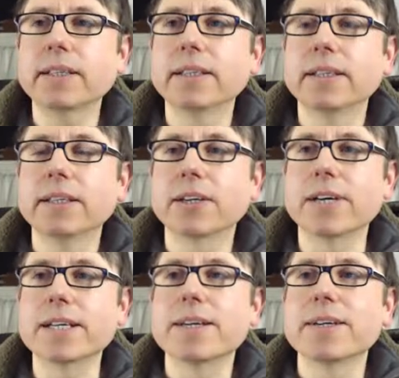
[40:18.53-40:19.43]
All right,
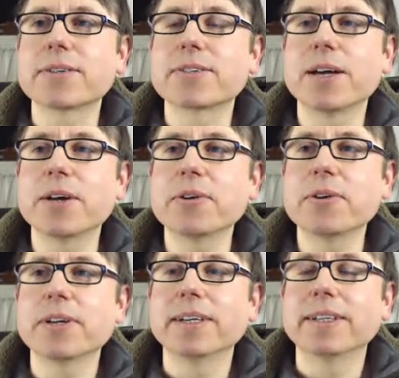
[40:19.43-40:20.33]
so
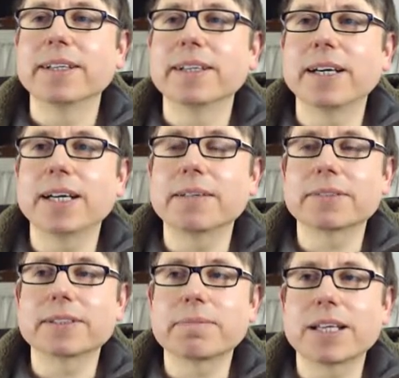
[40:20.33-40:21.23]
I'm going
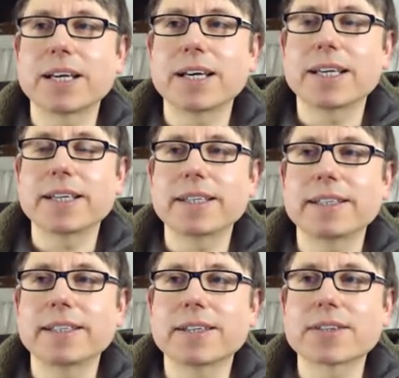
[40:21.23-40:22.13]
to
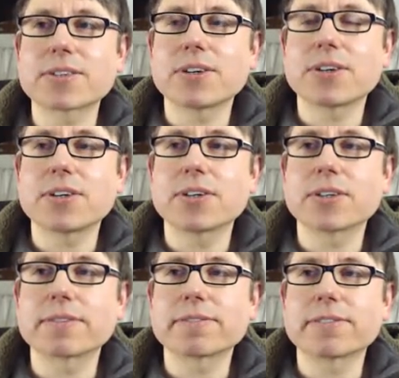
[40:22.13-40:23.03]
play a song
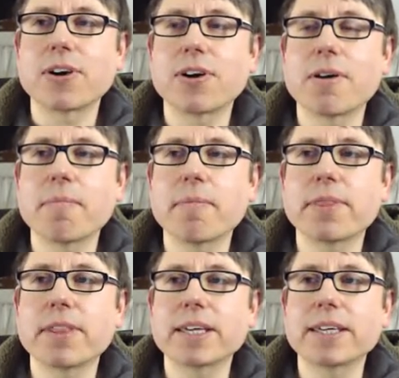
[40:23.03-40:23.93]
from
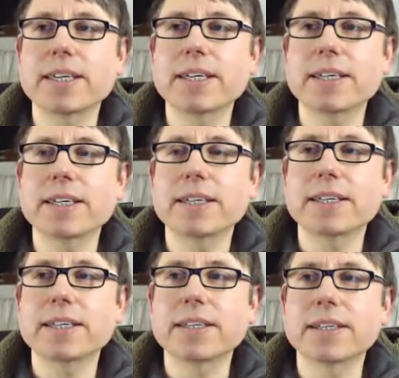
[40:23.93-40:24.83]

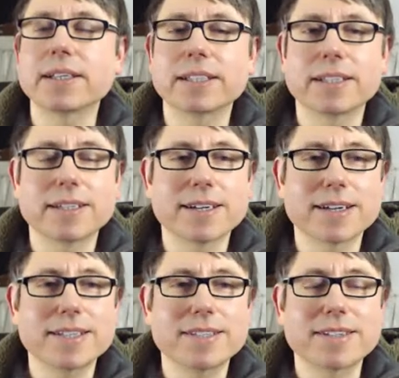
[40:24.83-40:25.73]
the
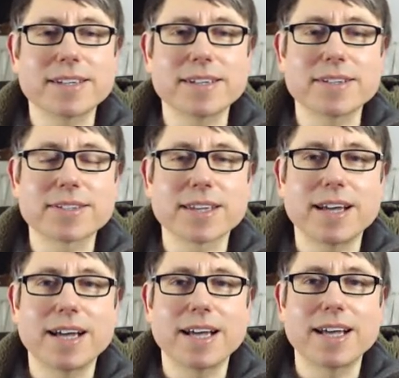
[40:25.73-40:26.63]
90s,
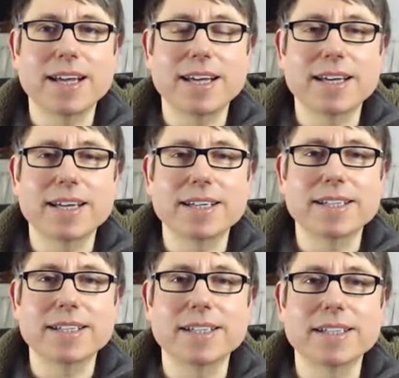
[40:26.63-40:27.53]

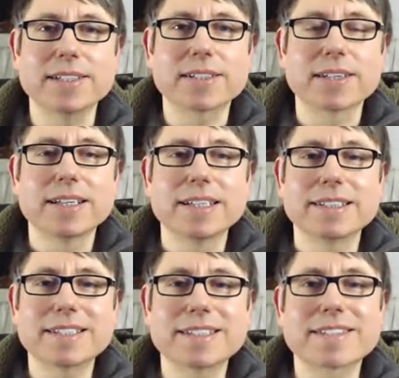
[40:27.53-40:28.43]
and
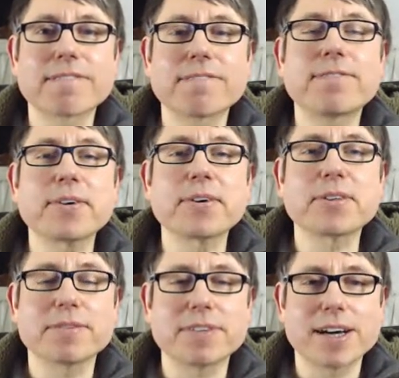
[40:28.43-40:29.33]
this is full
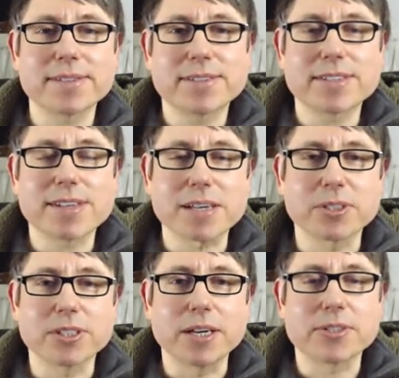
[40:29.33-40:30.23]
of unstable
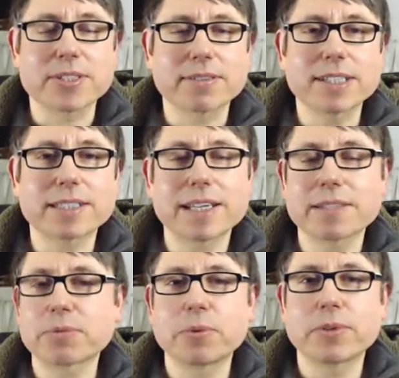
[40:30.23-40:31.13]
notes. I think that's
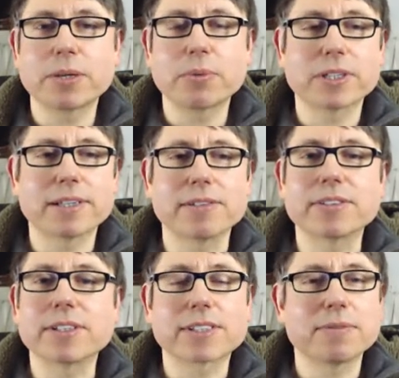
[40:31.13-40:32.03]
probably when I
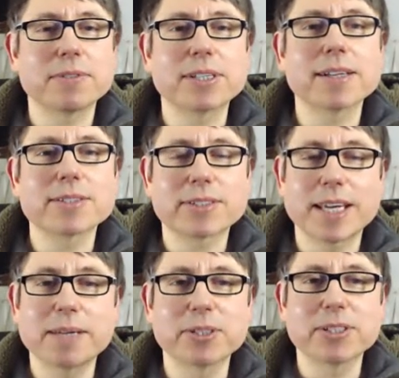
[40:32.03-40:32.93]
discovered
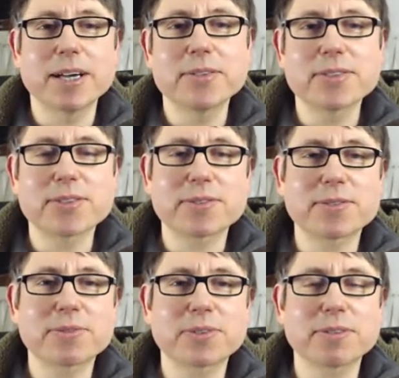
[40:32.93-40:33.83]
unstable notes
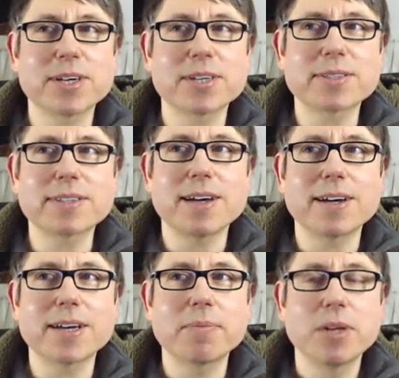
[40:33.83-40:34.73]
for the first
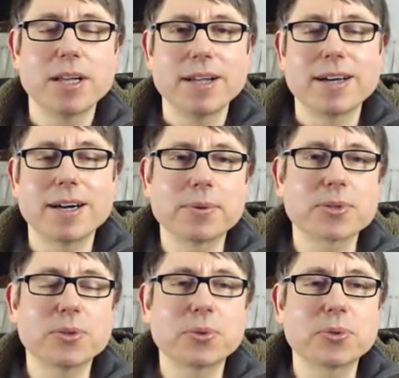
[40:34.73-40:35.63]
time. I was
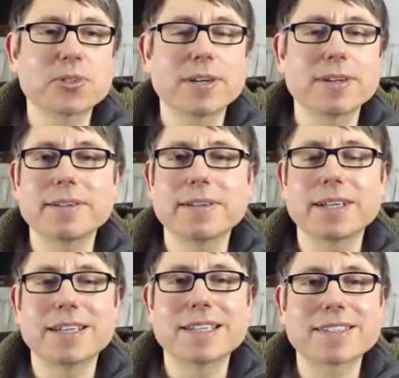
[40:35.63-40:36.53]
also
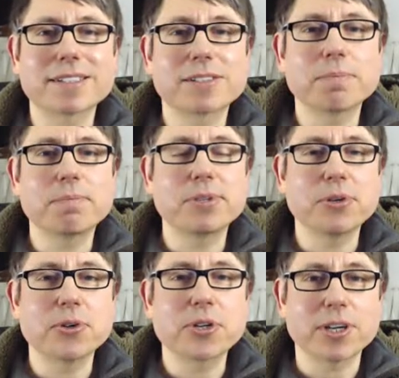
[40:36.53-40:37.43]
listening to
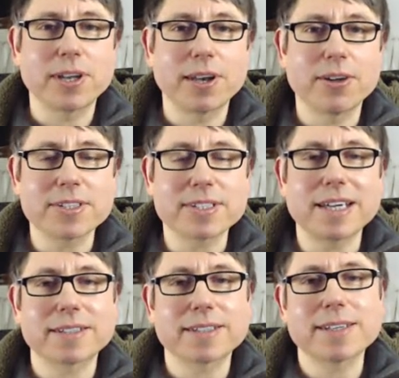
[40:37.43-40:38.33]
Björk a lot at
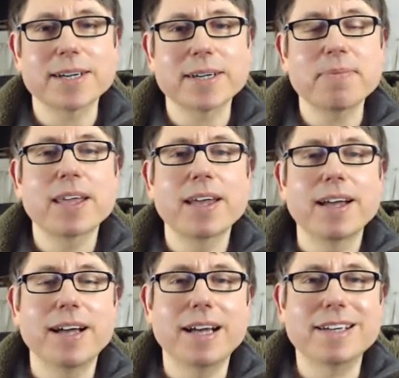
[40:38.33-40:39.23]
the time,
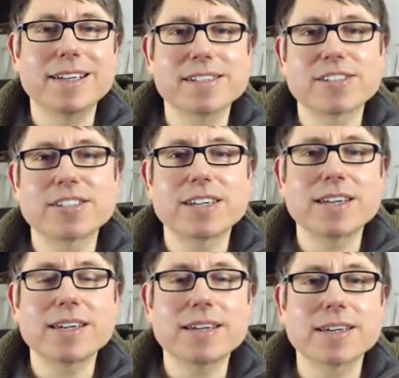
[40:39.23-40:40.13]
and
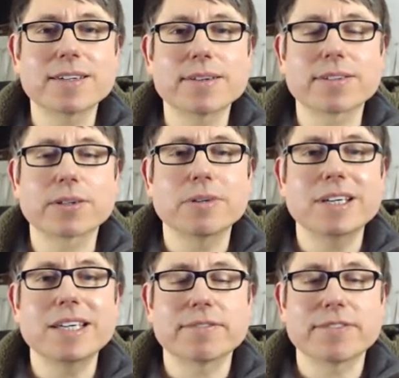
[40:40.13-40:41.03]
she is the
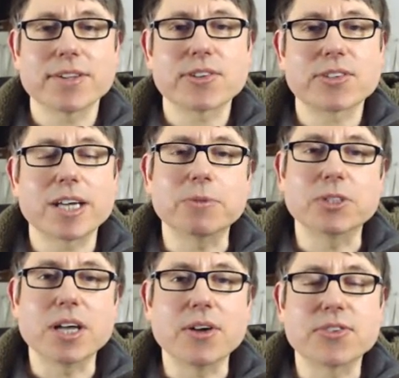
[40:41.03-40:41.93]
queen of unstable
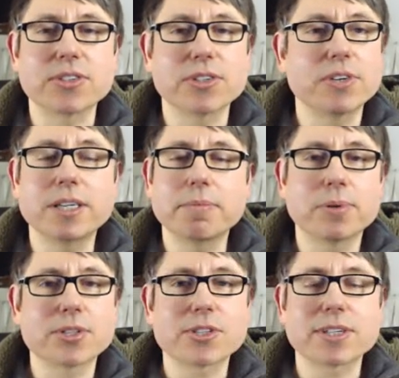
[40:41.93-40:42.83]
notes. She really
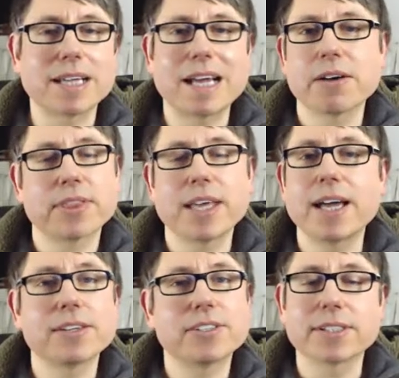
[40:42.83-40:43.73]
puts it out there.
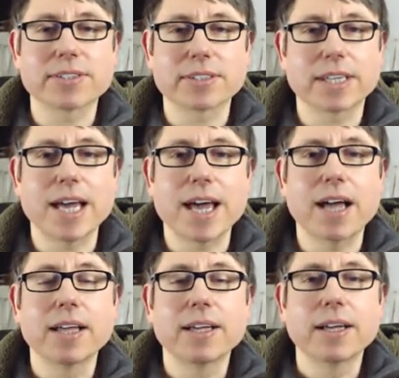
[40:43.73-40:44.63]
She doesn't care.
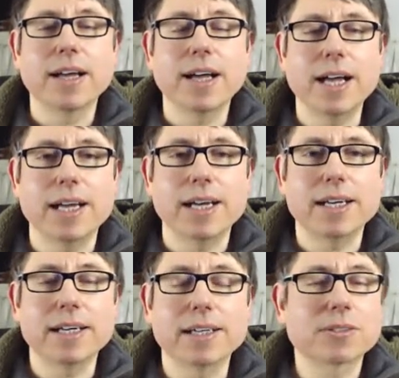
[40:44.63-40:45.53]

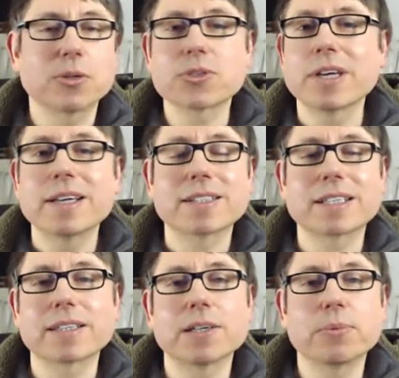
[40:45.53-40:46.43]
And of course,
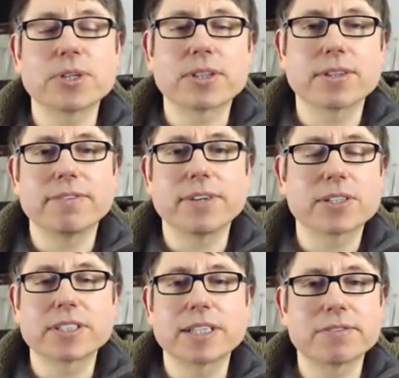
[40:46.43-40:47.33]
together with the vocal
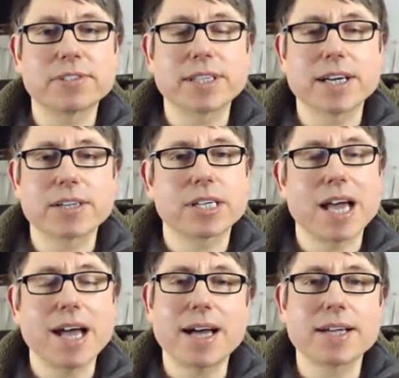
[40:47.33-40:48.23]
delivery that she
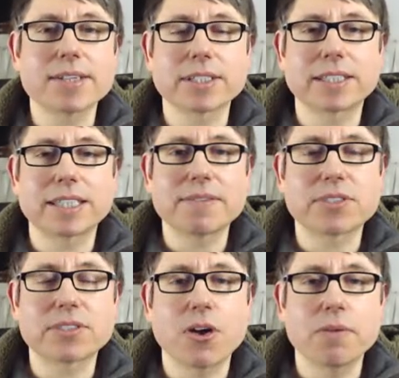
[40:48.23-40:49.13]
has, it gives
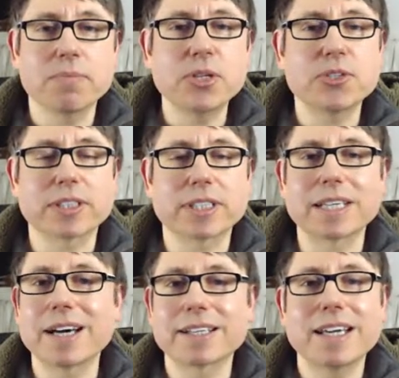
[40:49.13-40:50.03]
her music that
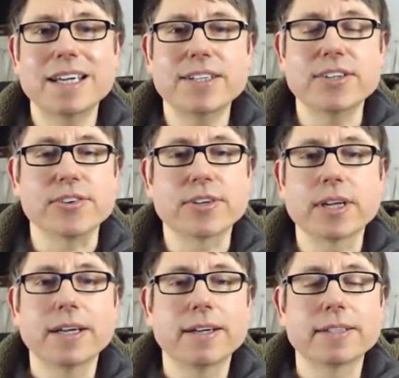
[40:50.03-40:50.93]
unhinged,
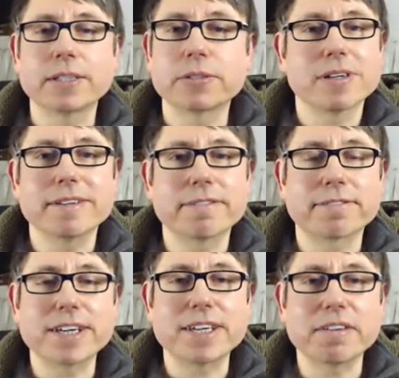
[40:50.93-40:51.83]
totally
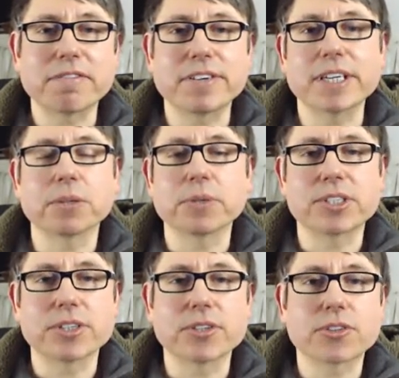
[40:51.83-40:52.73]
free feel, which
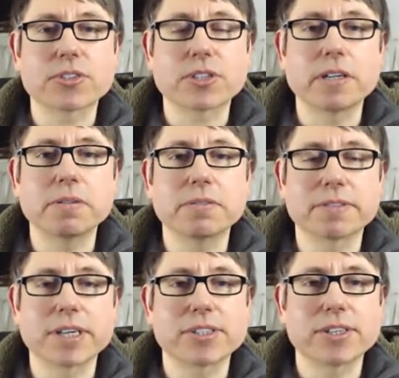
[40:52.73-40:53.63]
is so
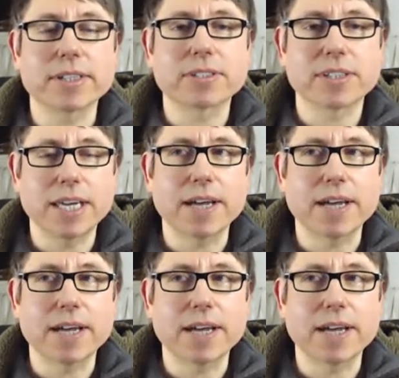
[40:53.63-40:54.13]
refreshing to hear.